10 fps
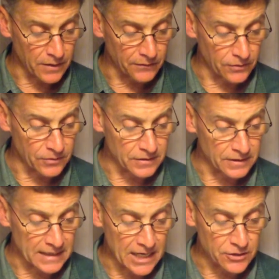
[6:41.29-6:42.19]
there is
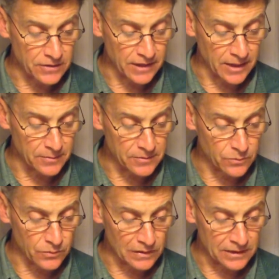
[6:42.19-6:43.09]
attached teams
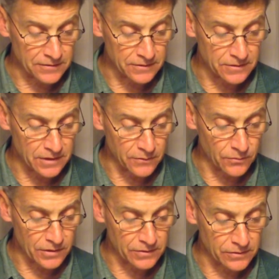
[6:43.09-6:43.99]
with less than 7
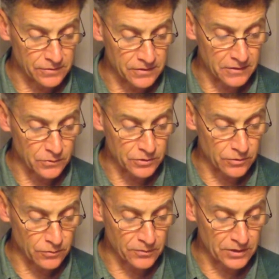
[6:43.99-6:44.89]
wrestlers, that's what you
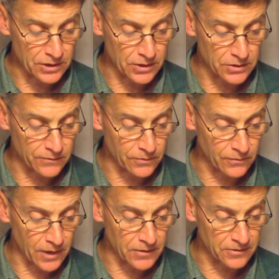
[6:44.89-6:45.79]
would be charging for a
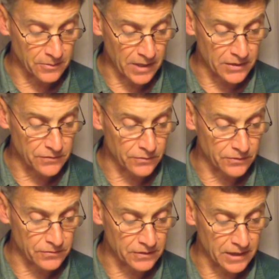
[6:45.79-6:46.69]
varsity match for
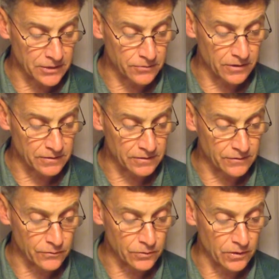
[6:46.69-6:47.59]
those attached wrestlers,
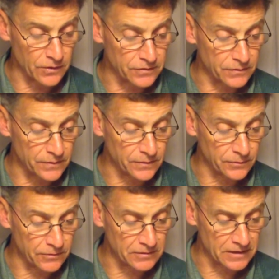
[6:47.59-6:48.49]

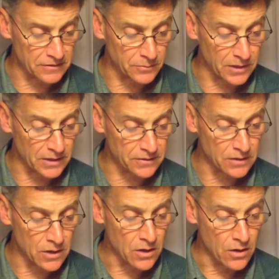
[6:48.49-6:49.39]
$4.53 a piece.
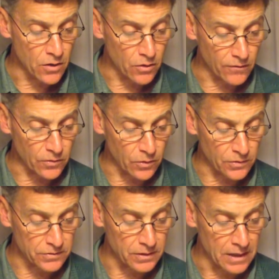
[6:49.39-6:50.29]
Or of
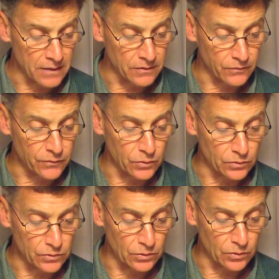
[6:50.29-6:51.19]
course, the full
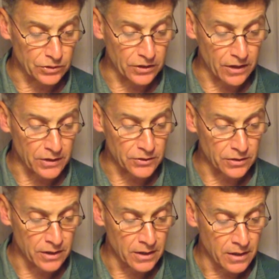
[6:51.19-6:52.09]
dual charge
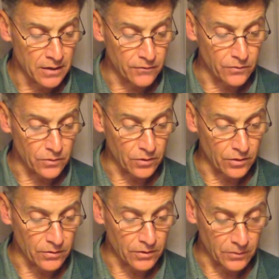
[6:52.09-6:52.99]
for
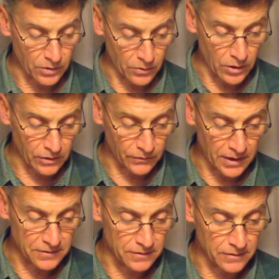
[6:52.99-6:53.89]
what
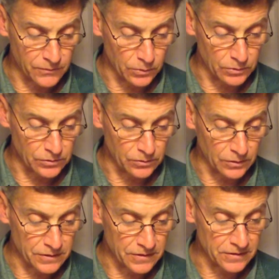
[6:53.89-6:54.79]
qualifies as a full dual
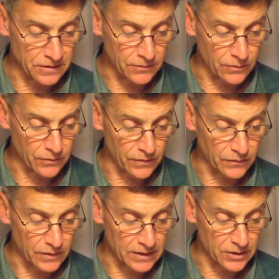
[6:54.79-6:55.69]
is
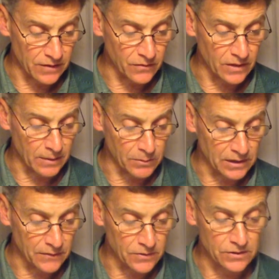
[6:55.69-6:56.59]
$63.50. JV, I
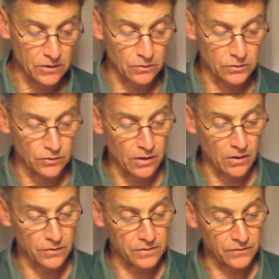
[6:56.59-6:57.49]
believe, is still
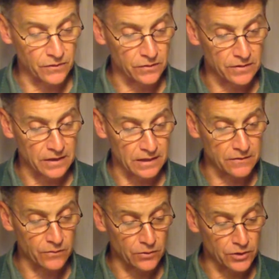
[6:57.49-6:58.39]
$2.50
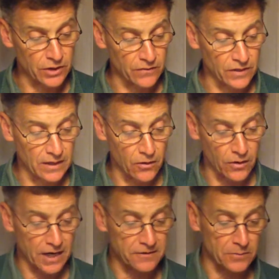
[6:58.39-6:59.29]
for a JV or
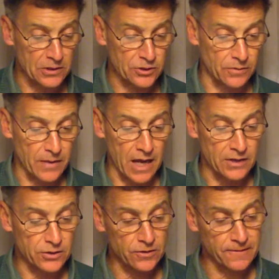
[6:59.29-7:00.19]
exhibition
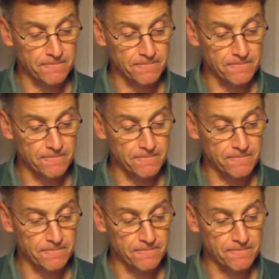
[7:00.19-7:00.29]
match.